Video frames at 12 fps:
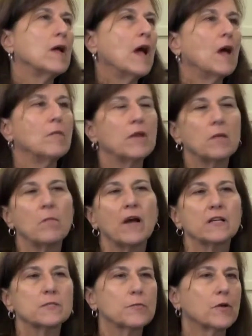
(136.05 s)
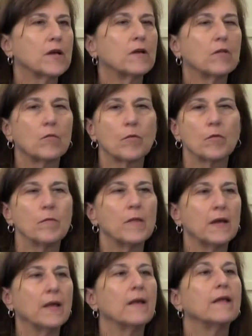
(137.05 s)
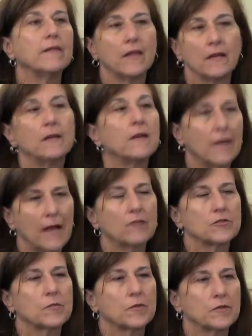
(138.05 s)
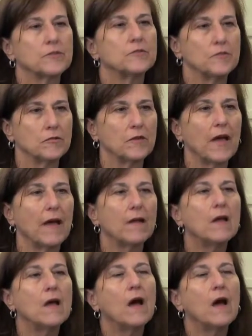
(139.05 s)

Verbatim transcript: how many mics per kilo per minute and they needed algebra to do that